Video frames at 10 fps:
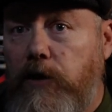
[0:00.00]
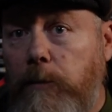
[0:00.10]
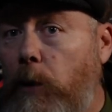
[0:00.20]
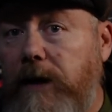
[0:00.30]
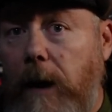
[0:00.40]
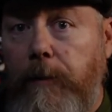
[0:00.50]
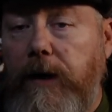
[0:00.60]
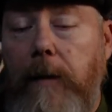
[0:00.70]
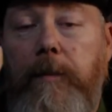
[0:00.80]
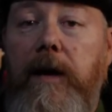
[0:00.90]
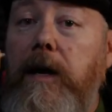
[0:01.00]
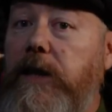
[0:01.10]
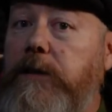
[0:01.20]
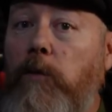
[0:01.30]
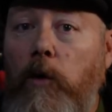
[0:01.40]
you can pull the handbrake up.
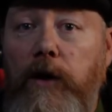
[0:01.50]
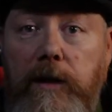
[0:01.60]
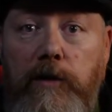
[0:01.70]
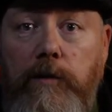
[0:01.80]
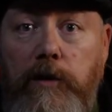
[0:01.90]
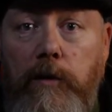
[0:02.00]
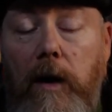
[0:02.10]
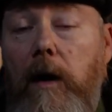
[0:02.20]
There's more things you can do.